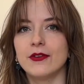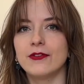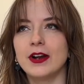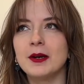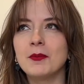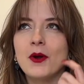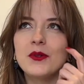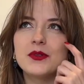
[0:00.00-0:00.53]

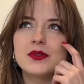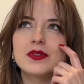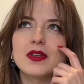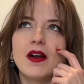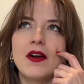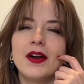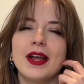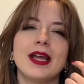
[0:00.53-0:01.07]
Pheromones
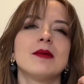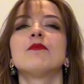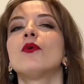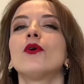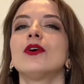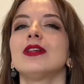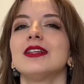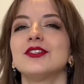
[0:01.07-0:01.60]
are a
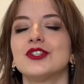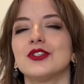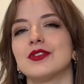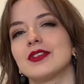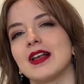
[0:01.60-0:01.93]
more legit